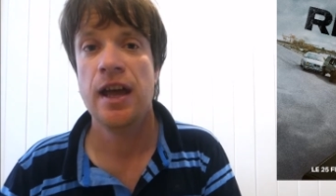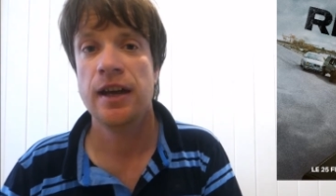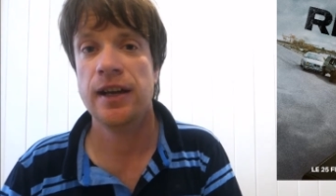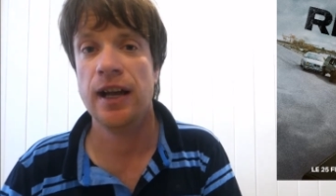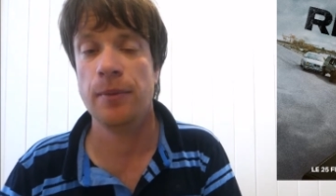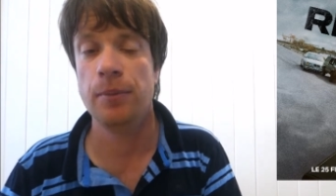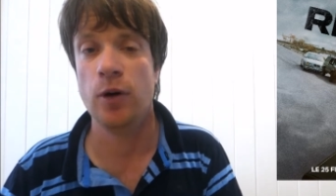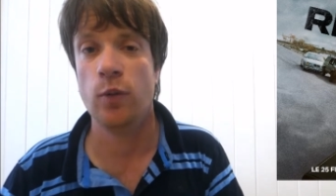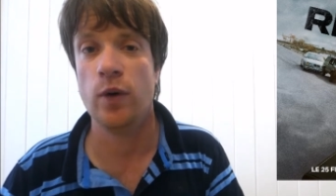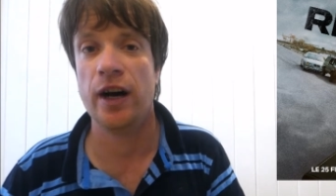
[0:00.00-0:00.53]

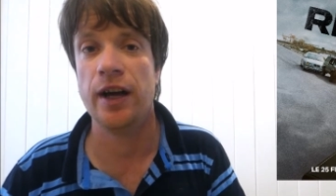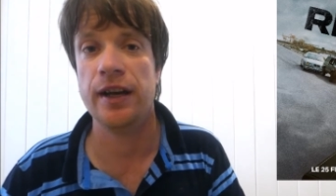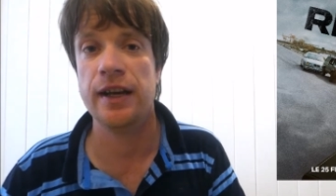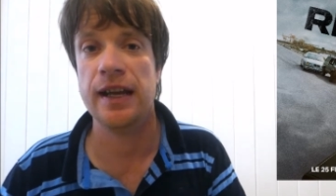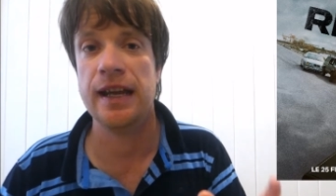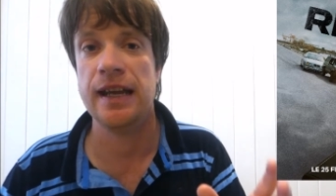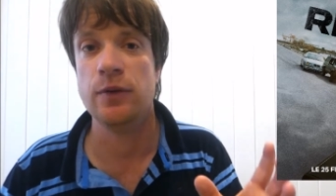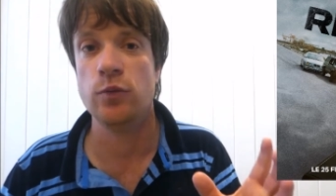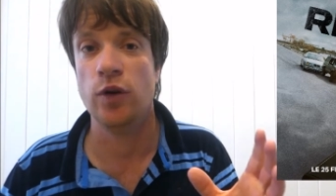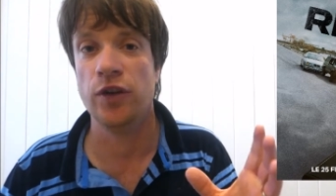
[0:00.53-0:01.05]
Number one,
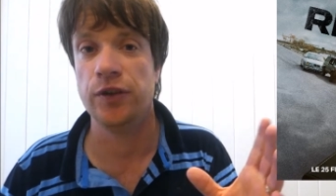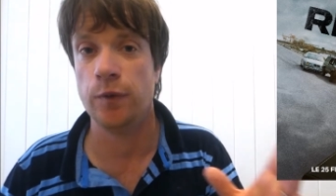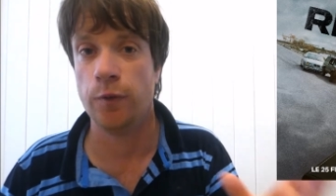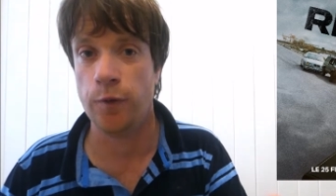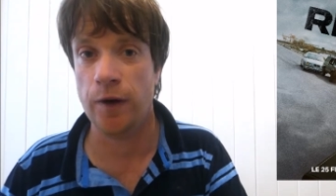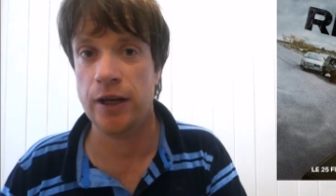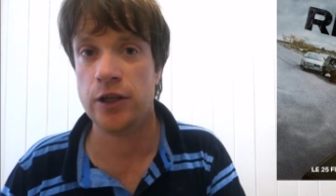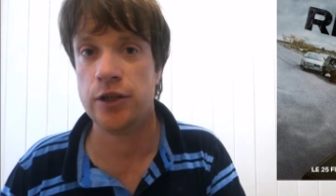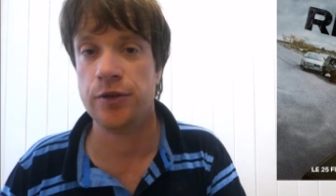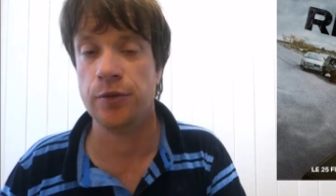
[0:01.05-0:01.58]
it was a
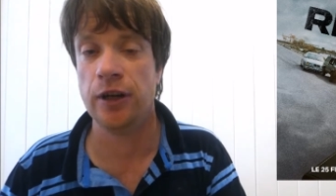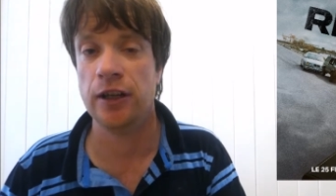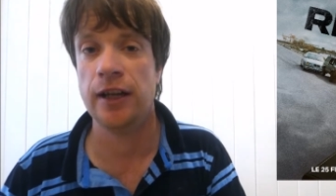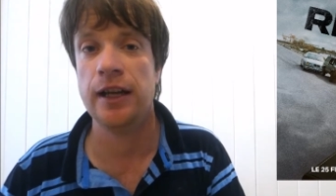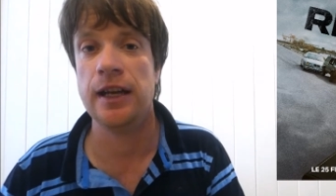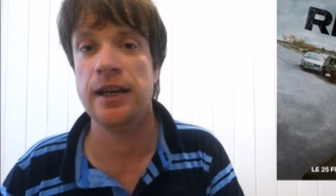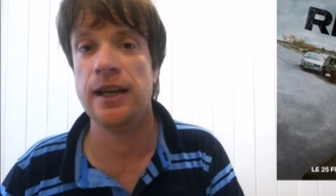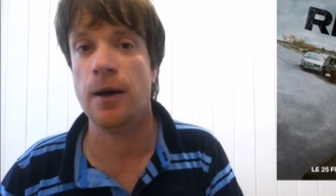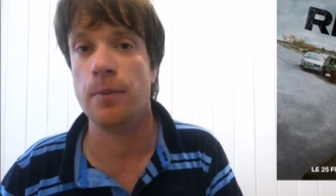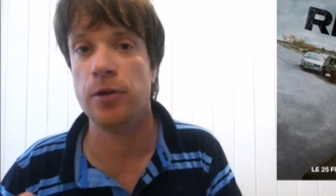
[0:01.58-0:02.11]
French thriller,
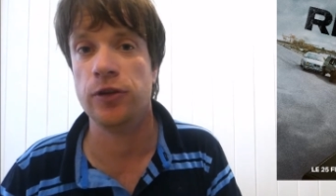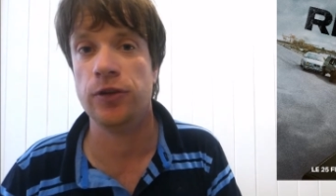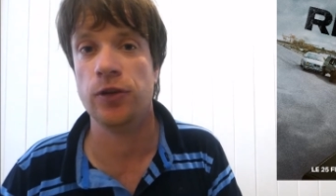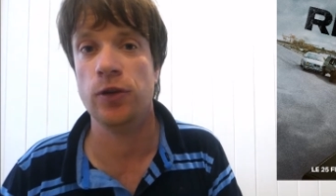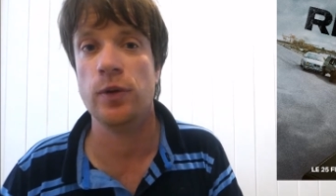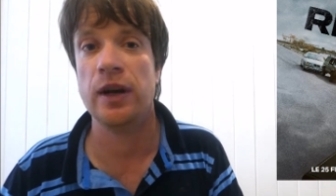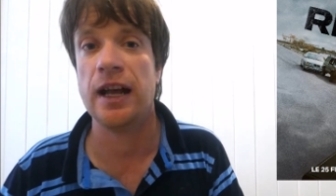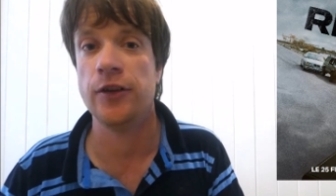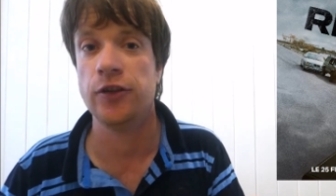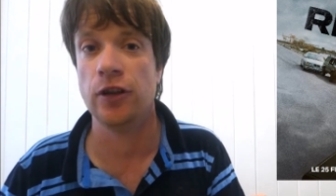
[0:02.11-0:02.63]
and number
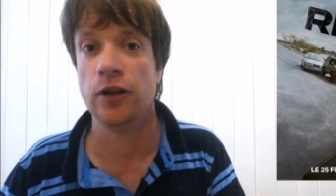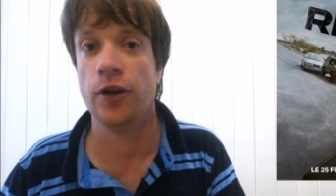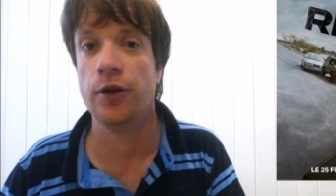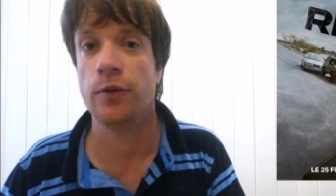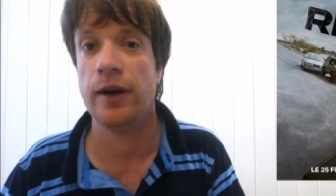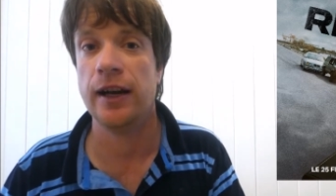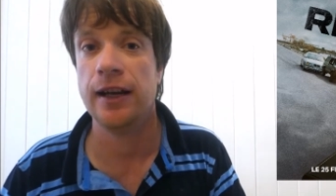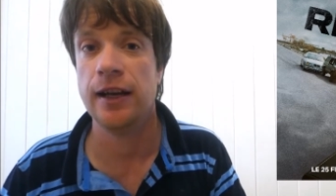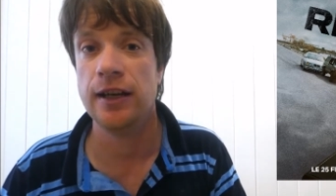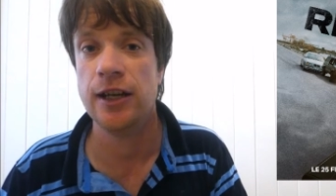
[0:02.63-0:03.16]
two, it has a lot of
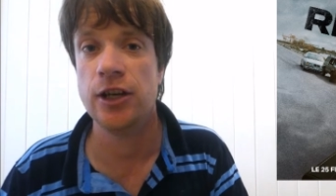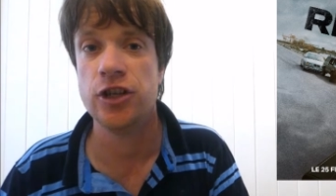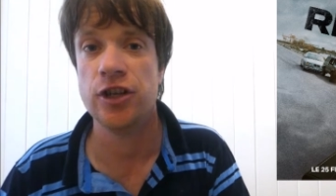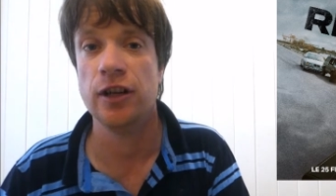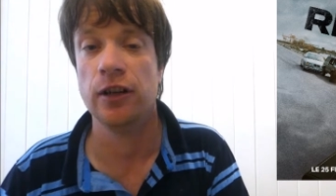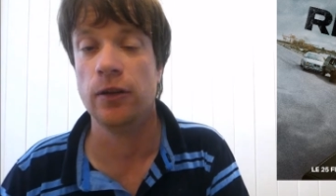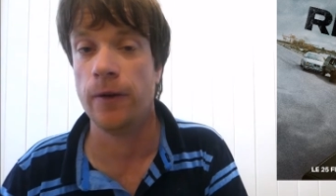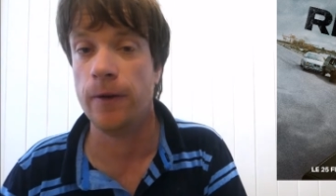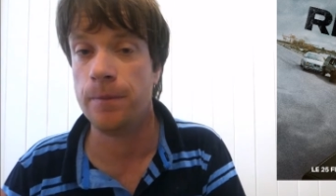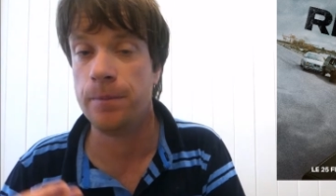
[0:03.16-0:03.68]
recognition.
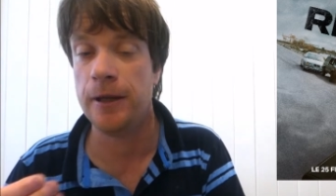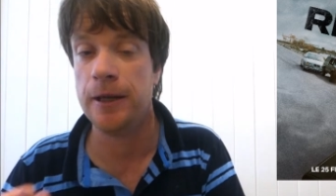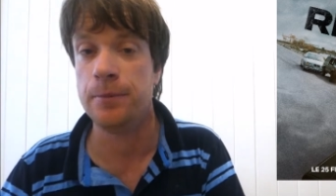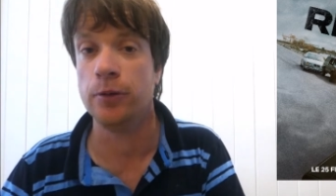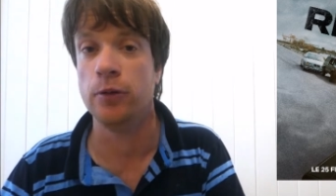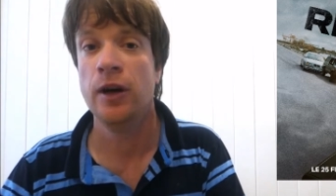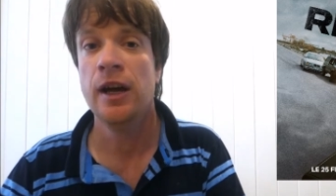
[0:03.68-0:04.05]
A lot of people